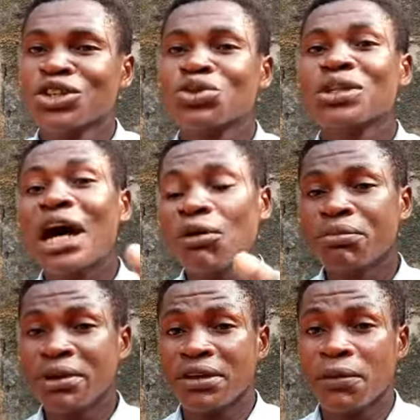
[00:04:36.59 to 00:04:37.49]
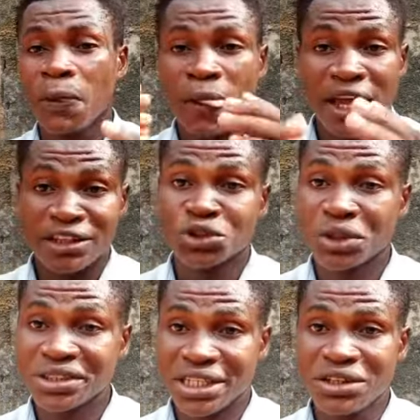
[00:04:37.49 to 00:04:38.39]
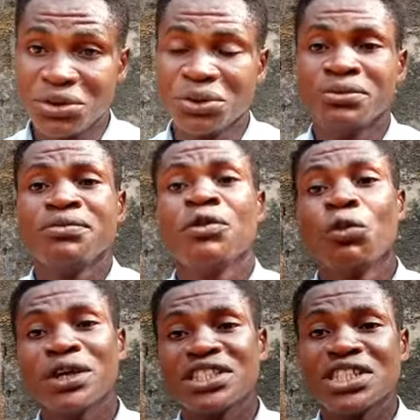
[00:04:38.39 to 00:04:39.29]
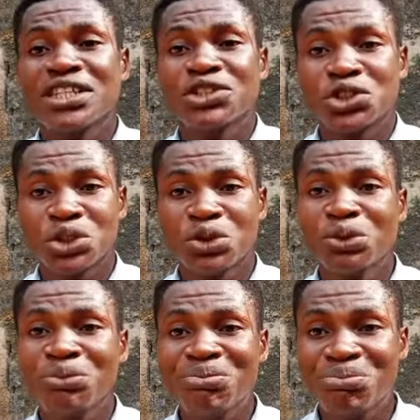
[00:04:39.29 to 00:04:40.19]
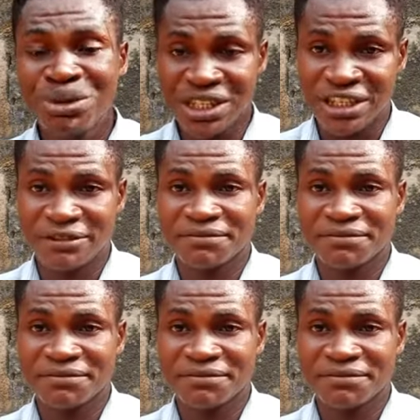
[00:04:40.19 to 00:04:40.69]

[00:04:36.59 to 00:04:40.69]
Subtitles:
So that will be exhausting you, which shouldn't be.